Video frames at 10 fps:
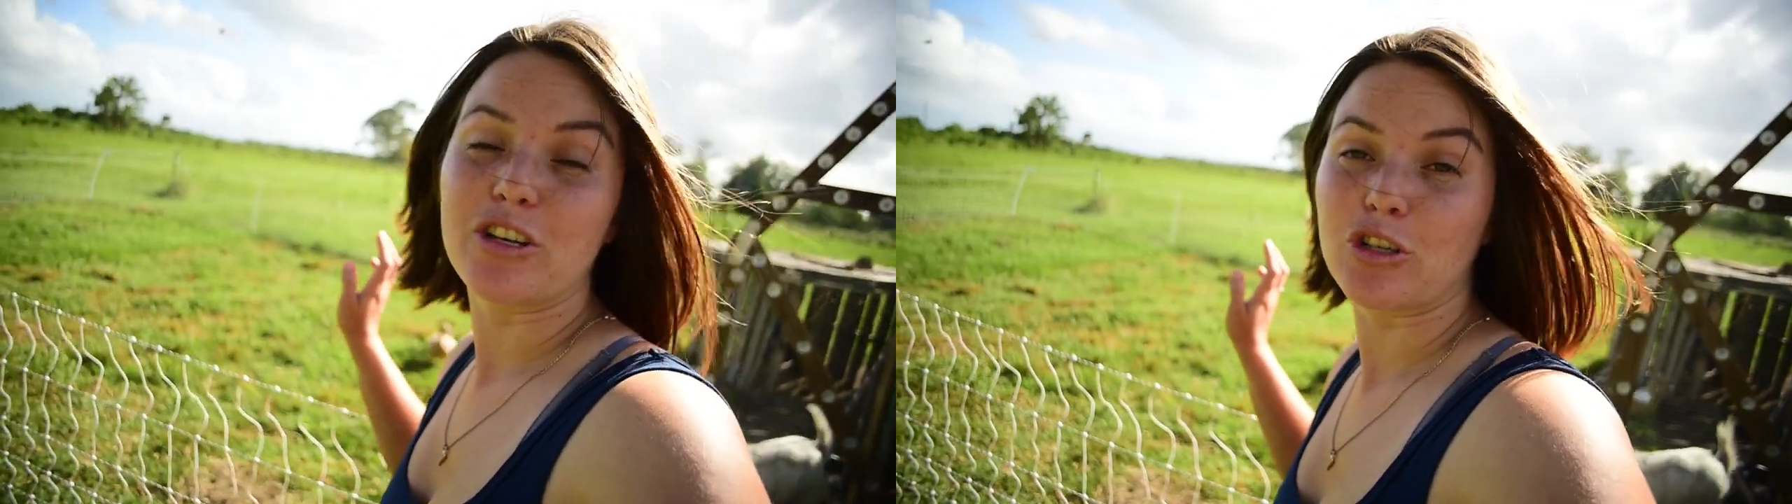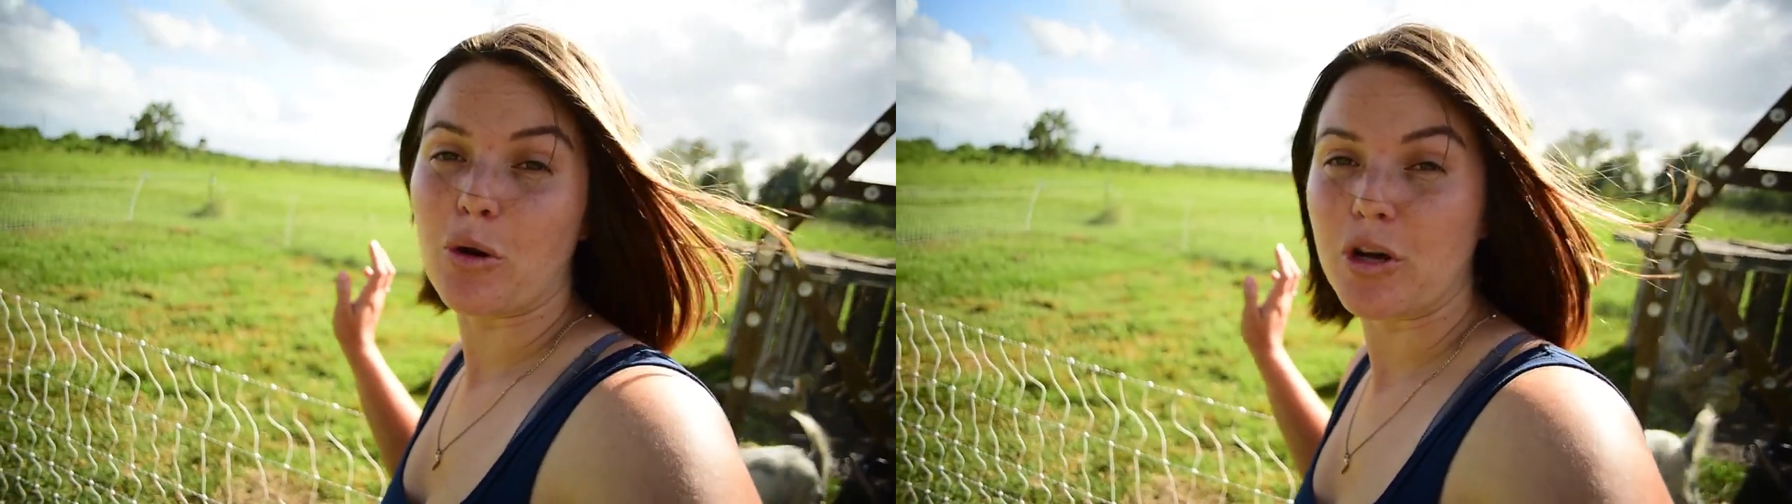
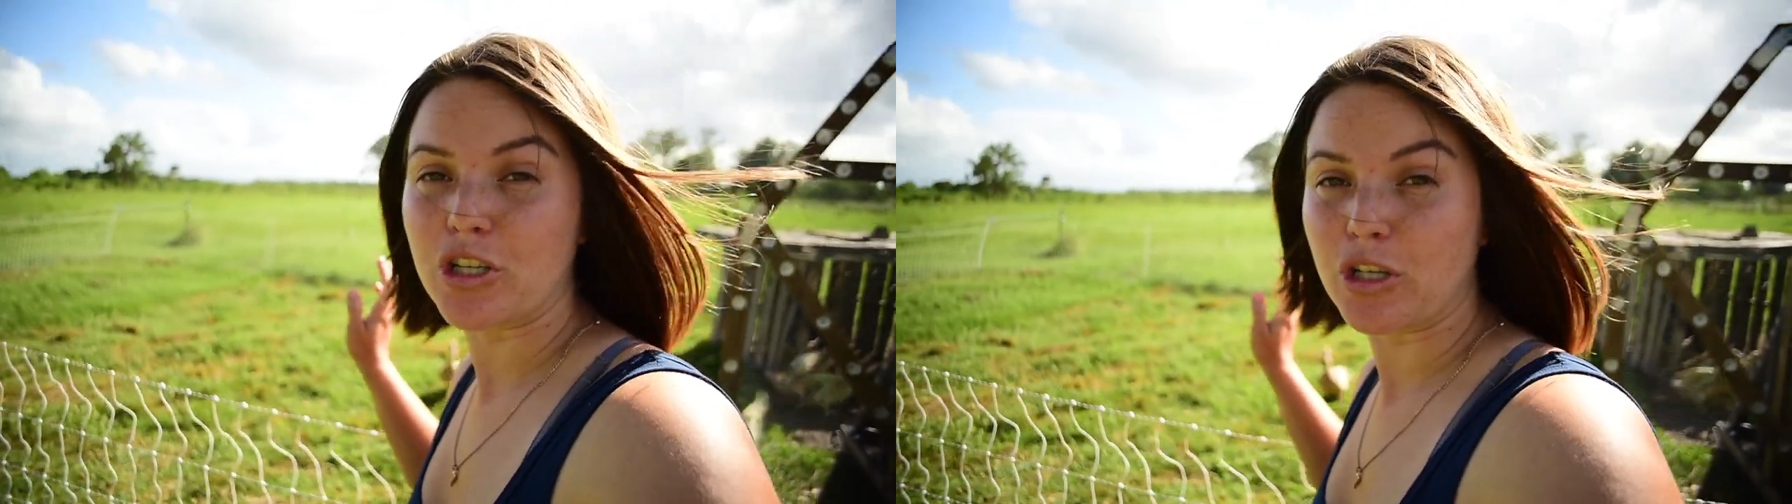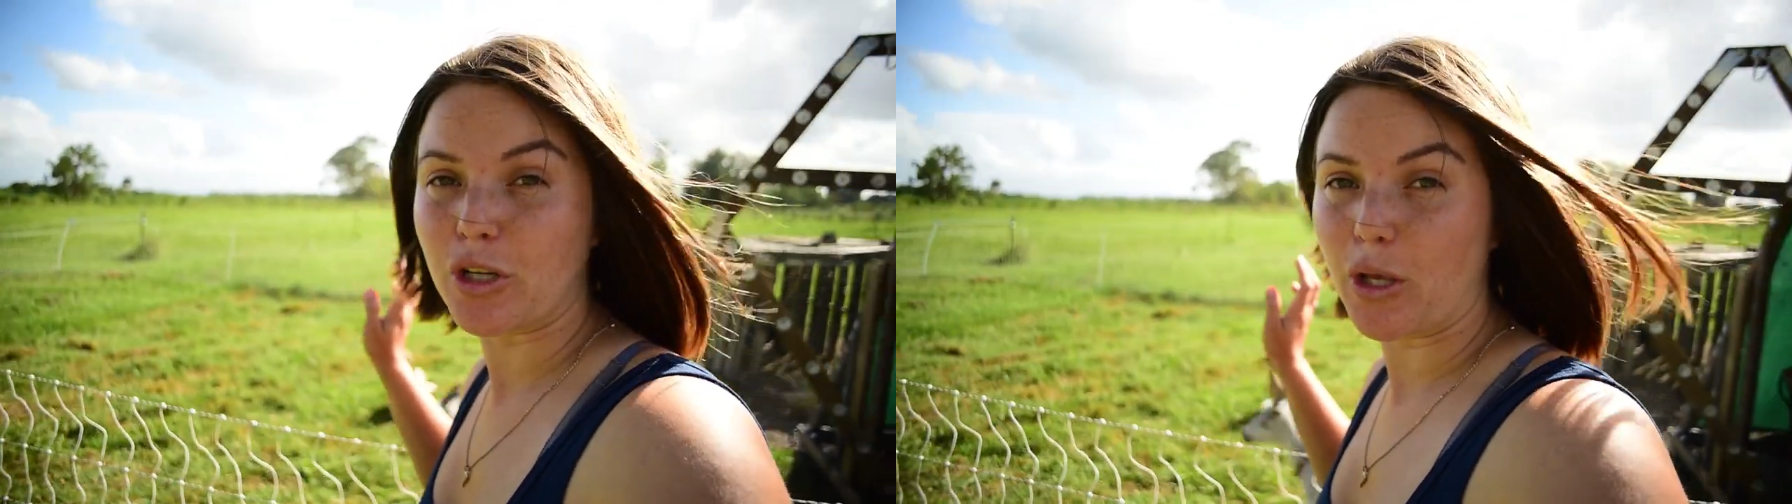and show her
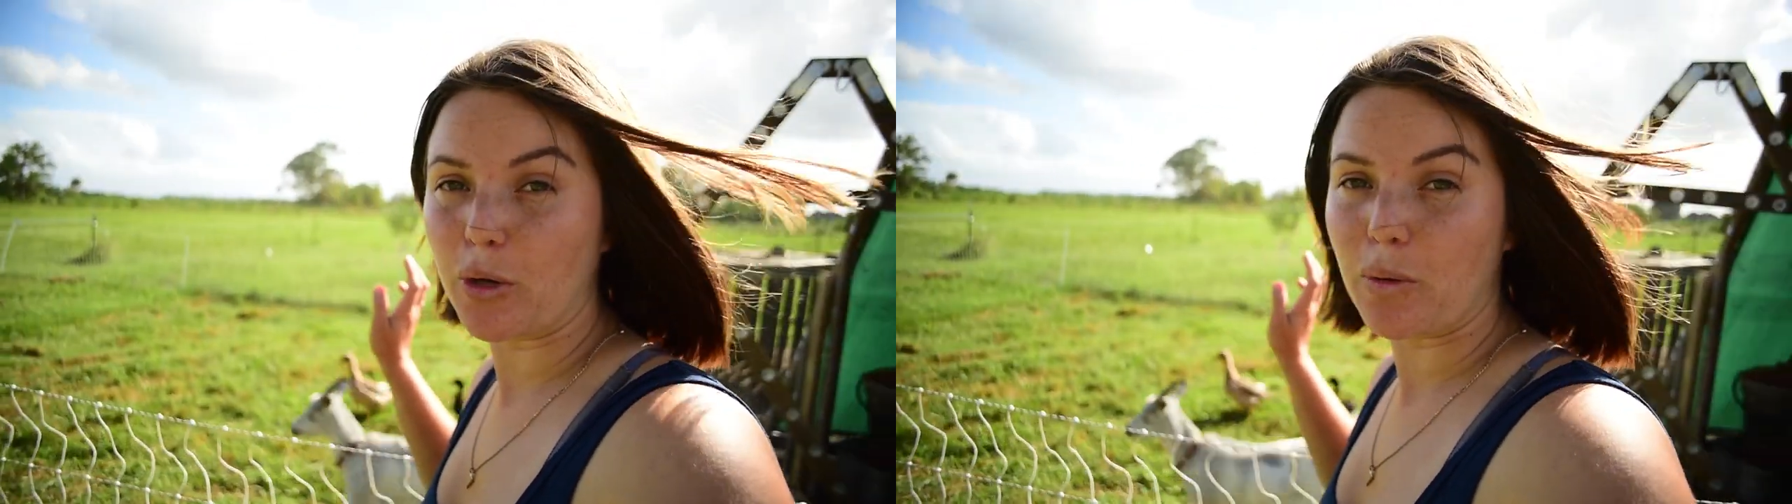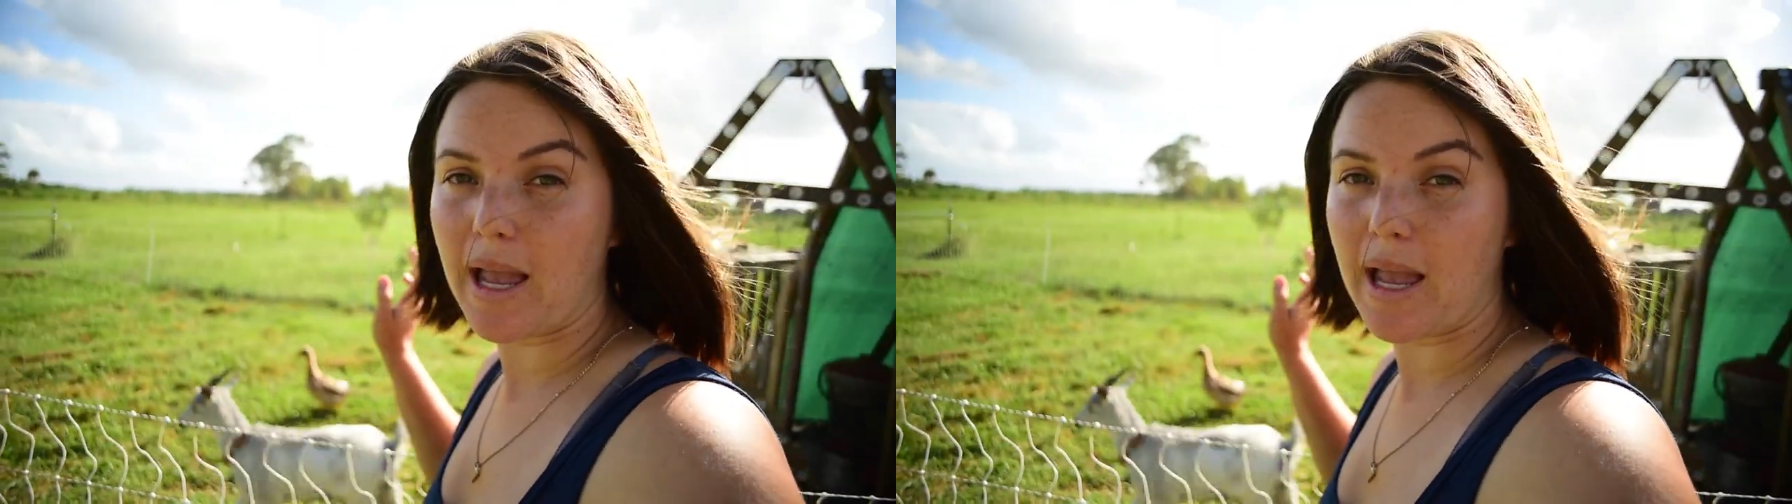to you,